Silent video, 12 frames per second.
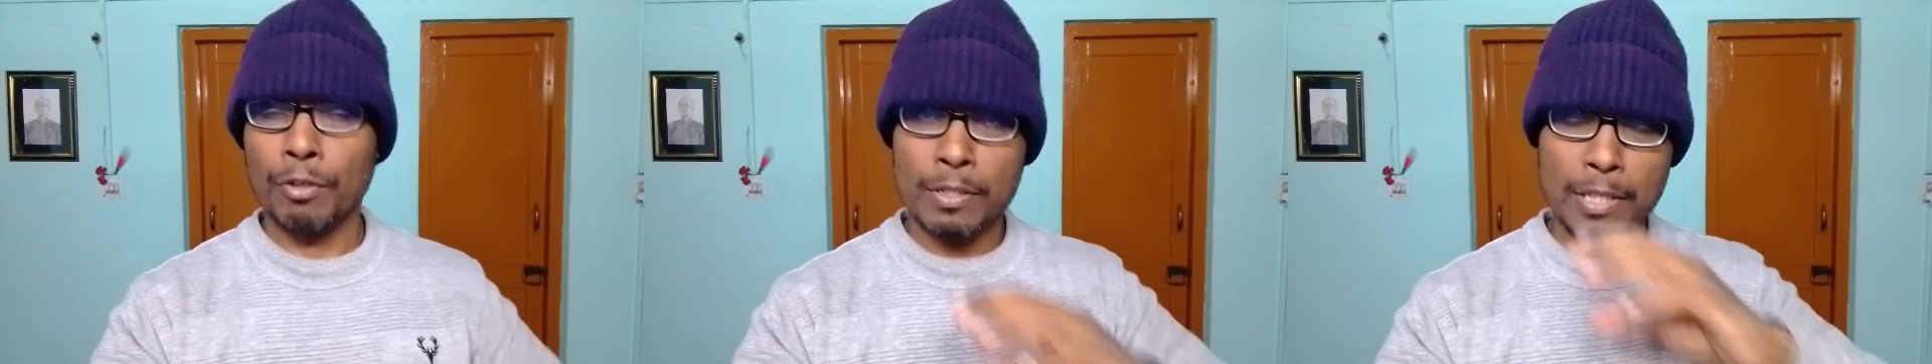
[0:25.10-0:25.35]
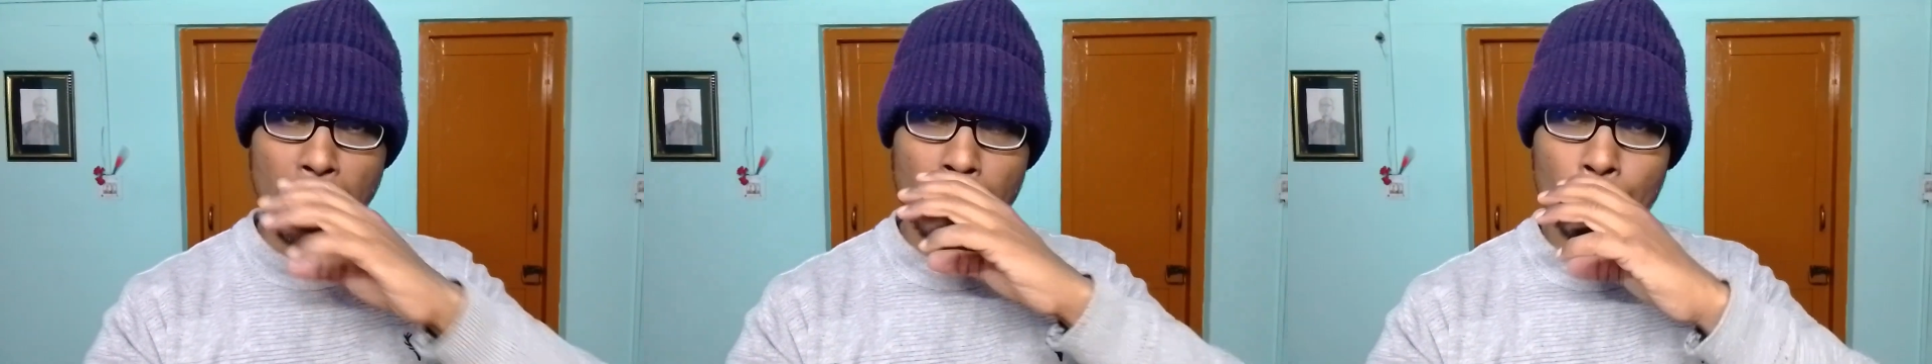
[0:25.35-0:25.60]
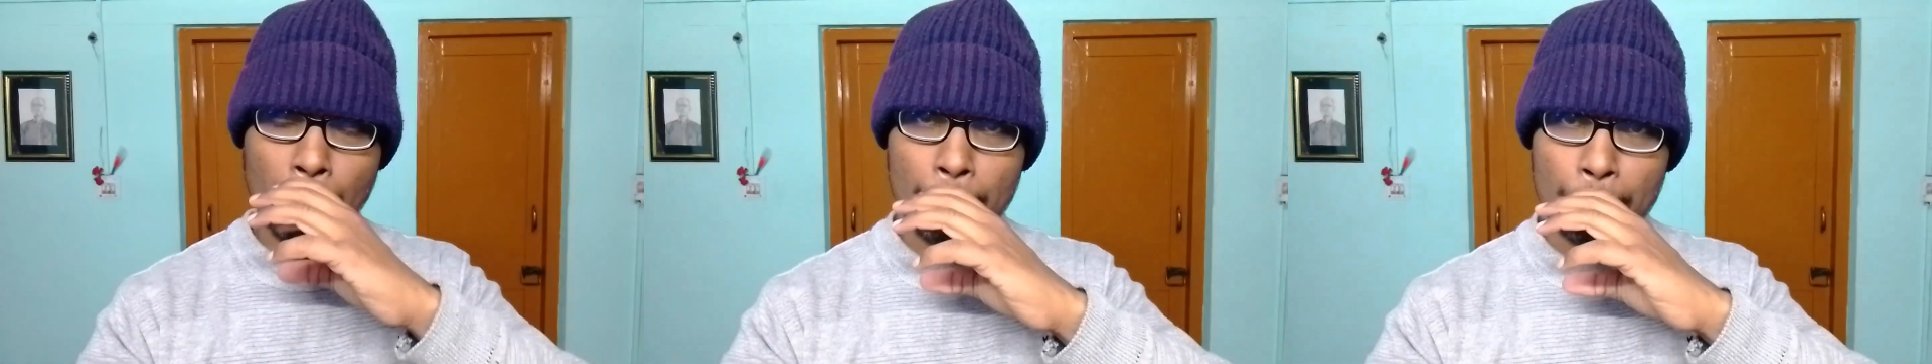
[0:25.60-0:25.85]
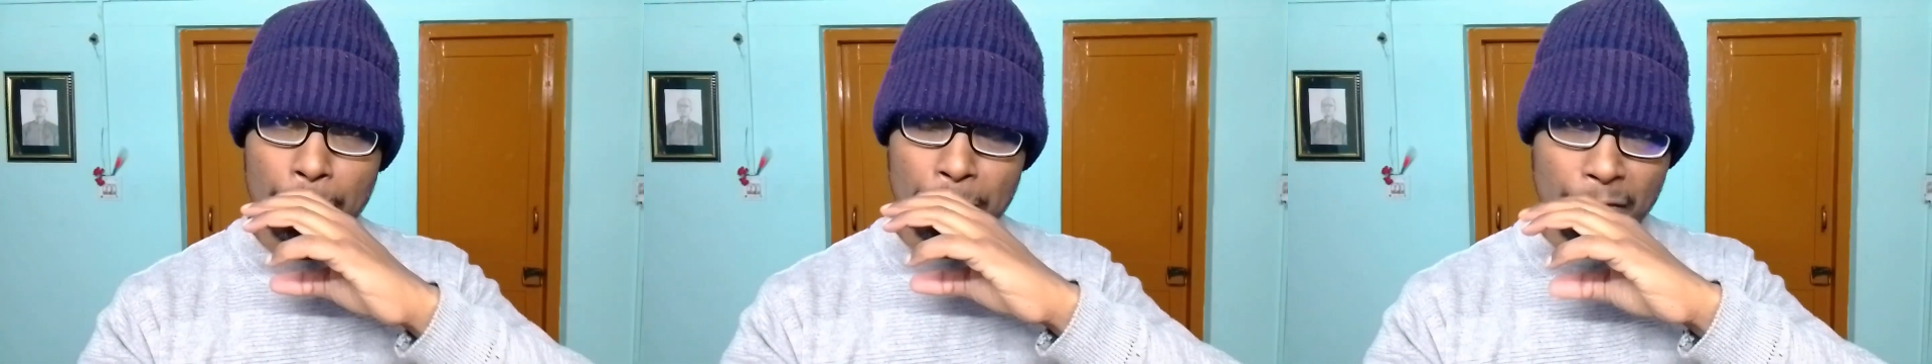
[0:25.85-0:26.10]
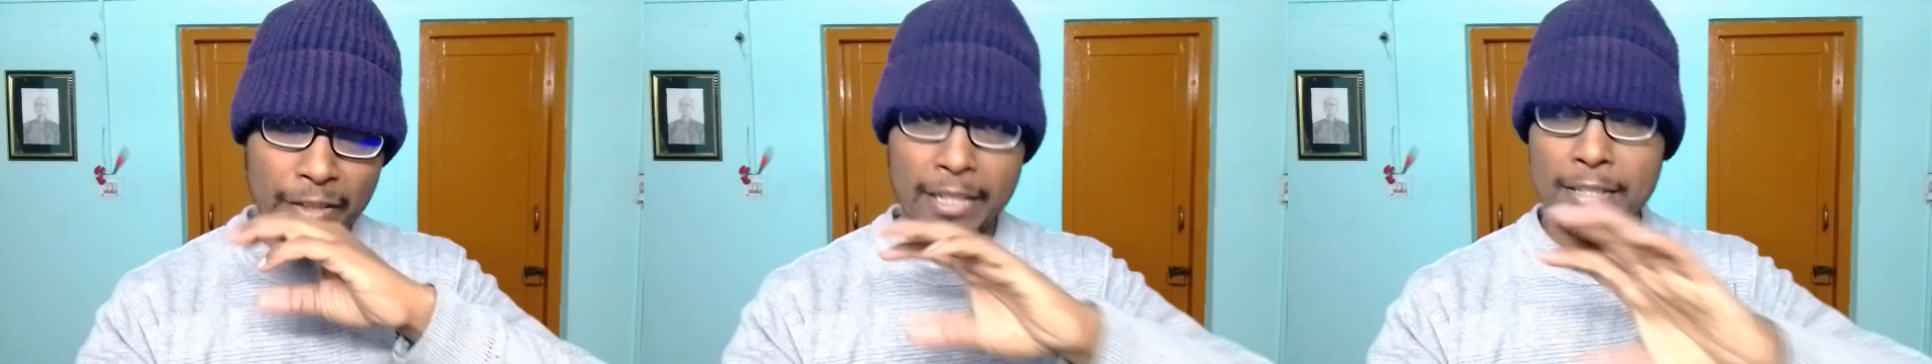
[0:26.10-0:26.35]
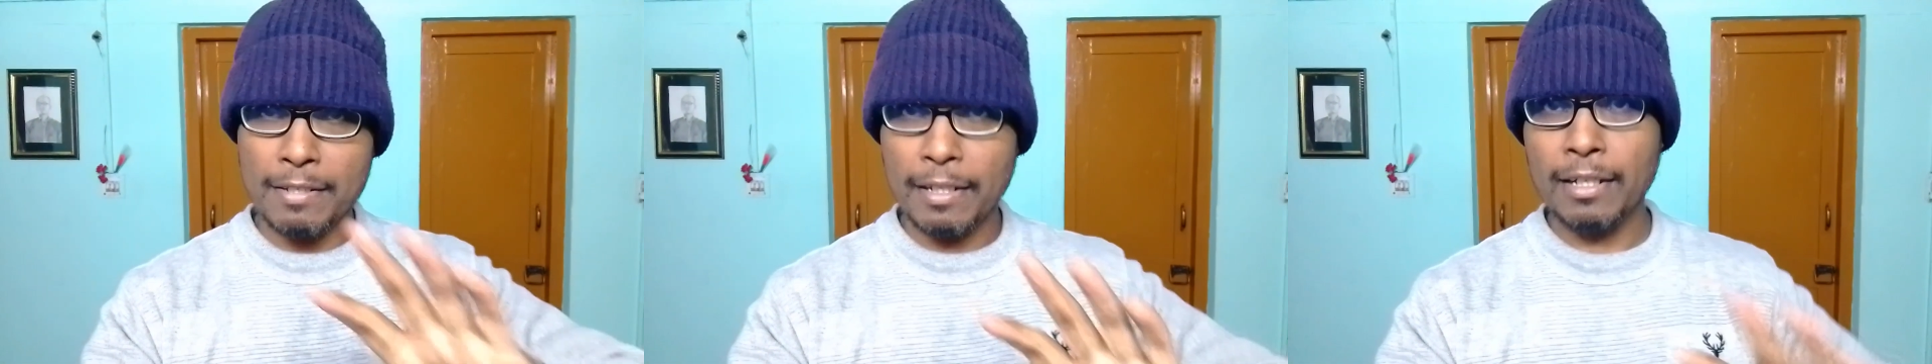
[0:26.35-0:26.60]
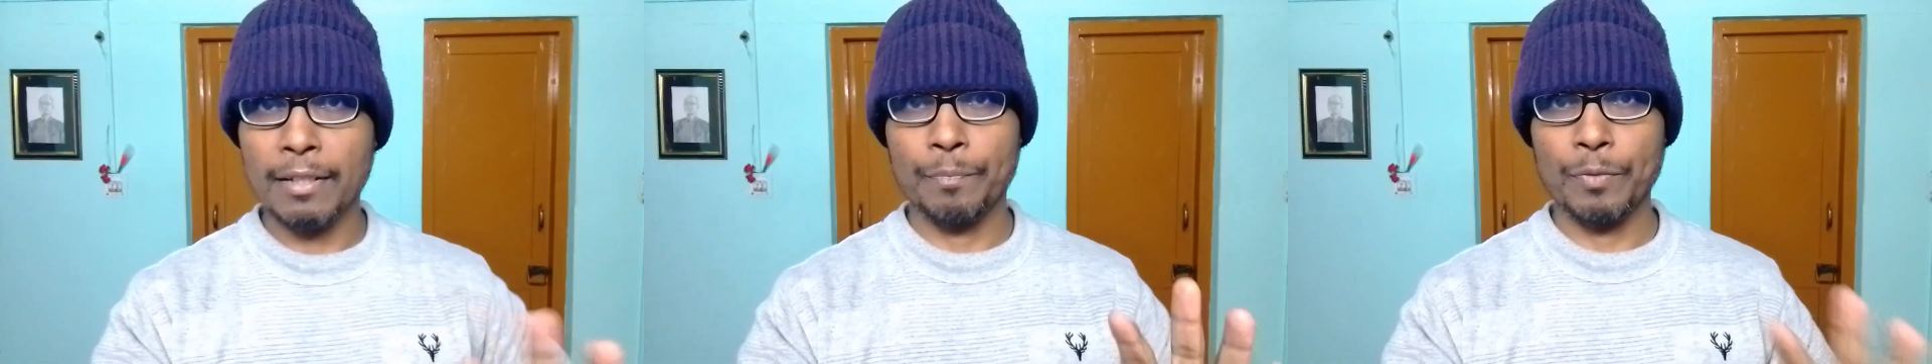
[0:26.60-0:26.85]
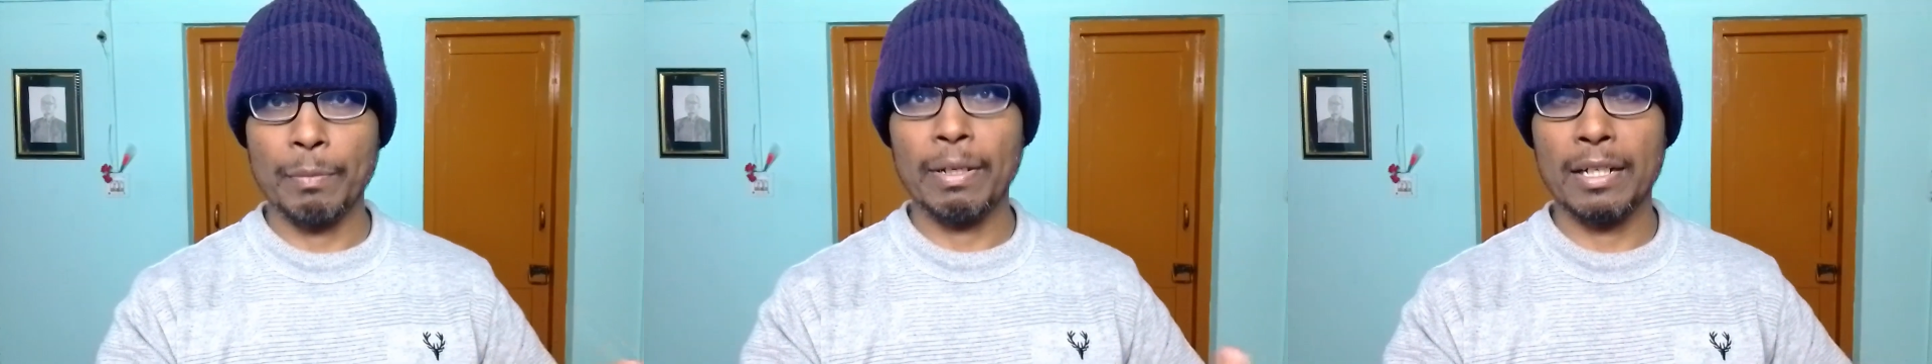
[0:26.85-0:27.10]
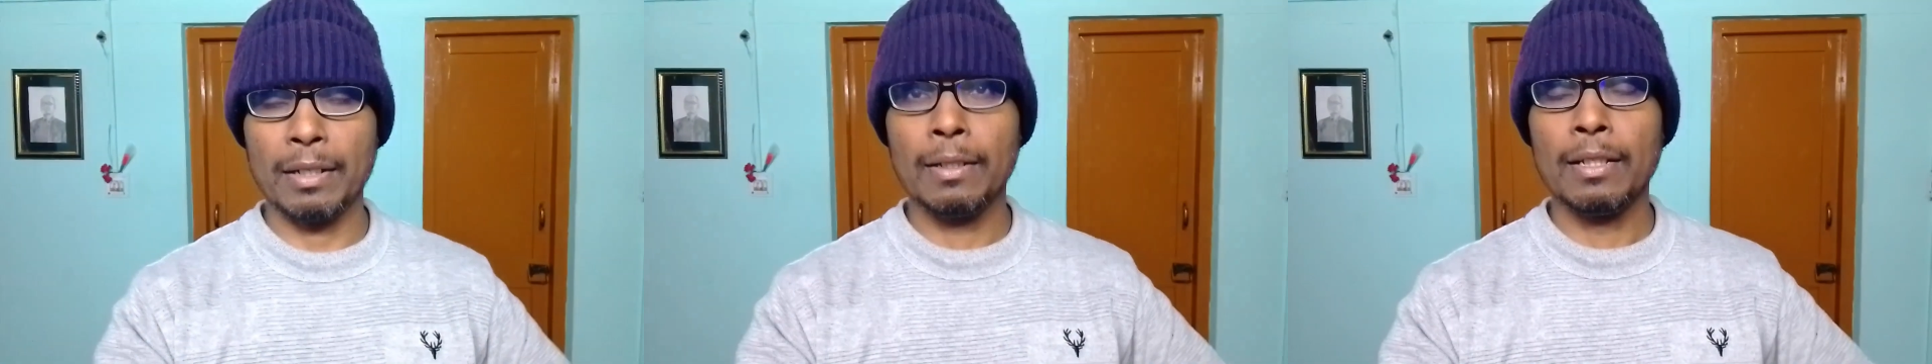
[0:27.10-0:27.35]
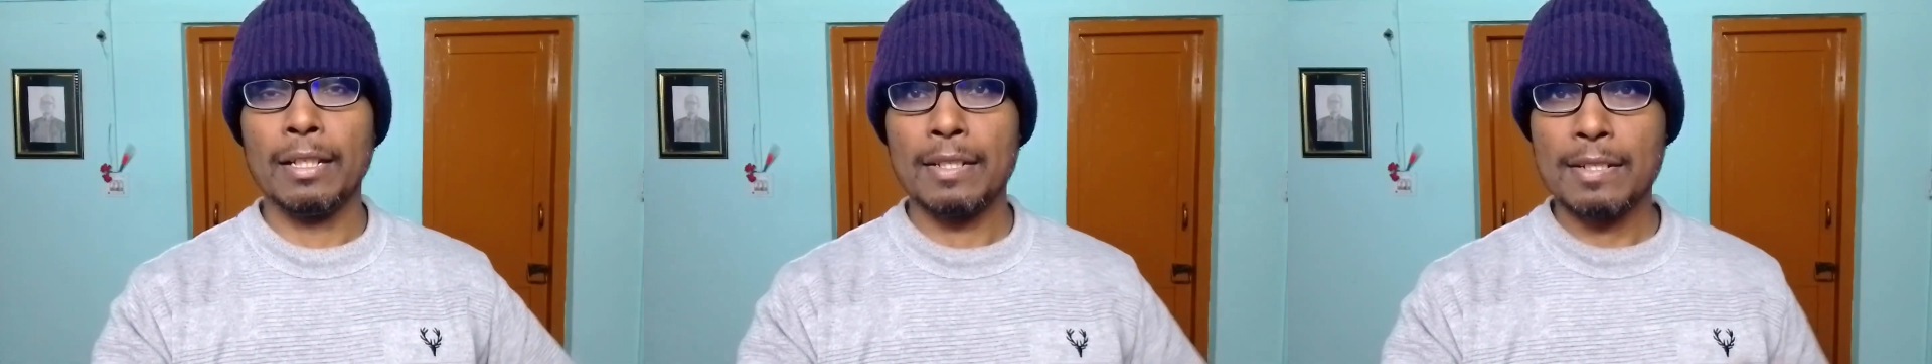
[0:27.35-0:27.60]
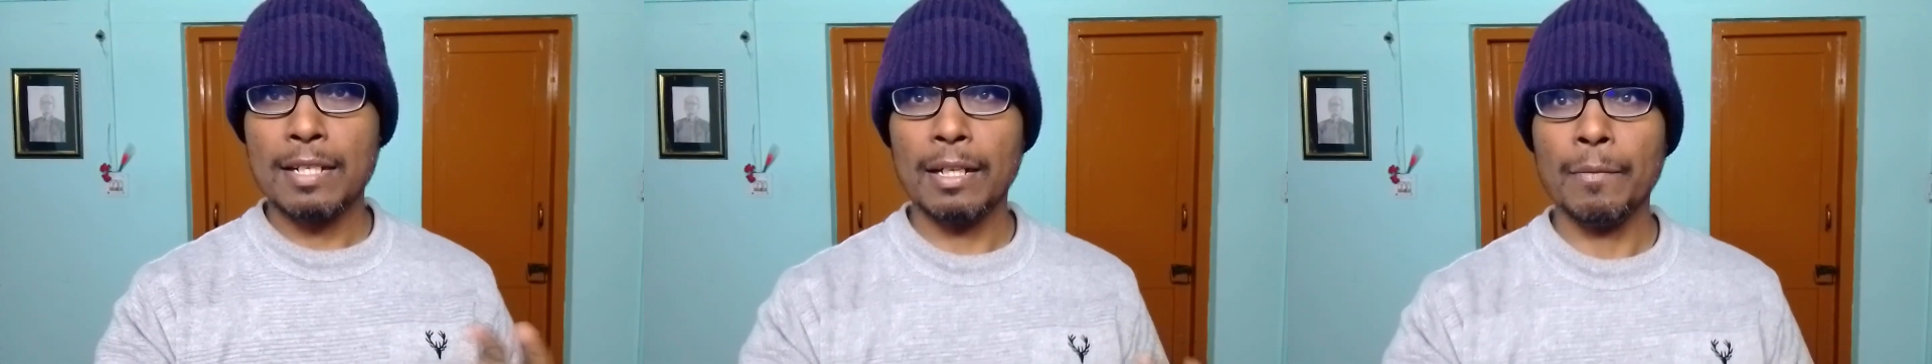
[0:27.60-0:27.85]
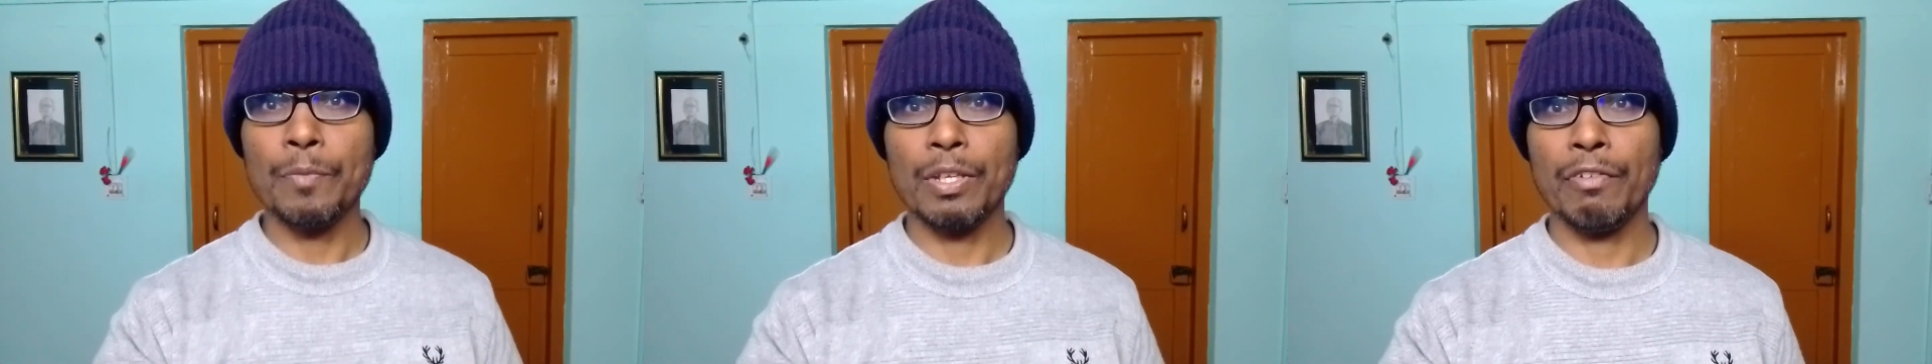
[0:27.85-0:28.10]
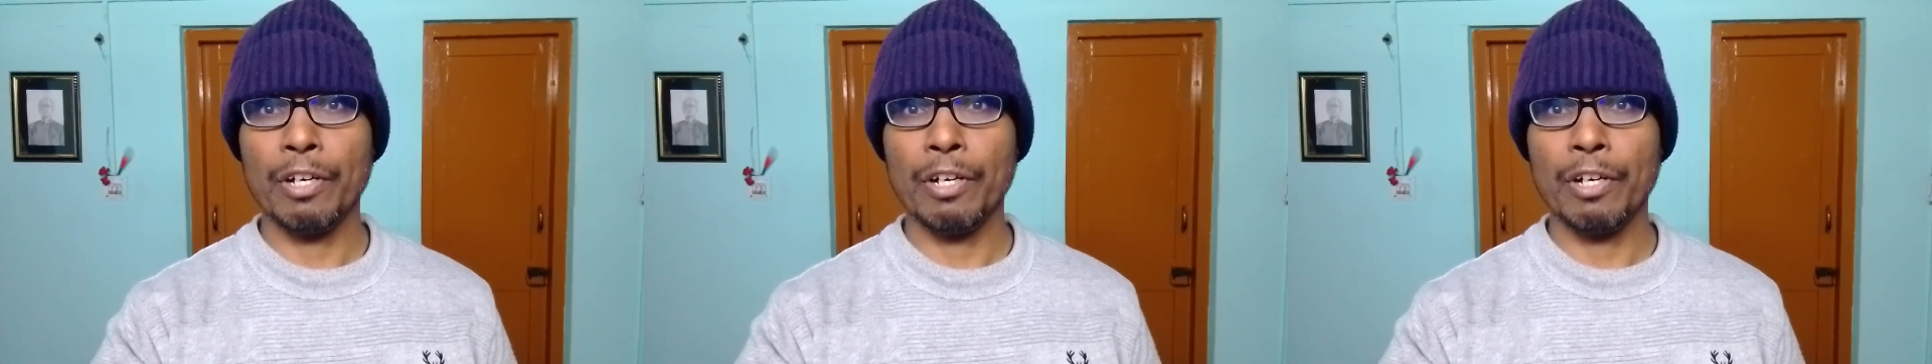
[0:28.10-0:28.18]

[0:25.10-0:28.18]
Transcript: of course I'm not very sick but Still,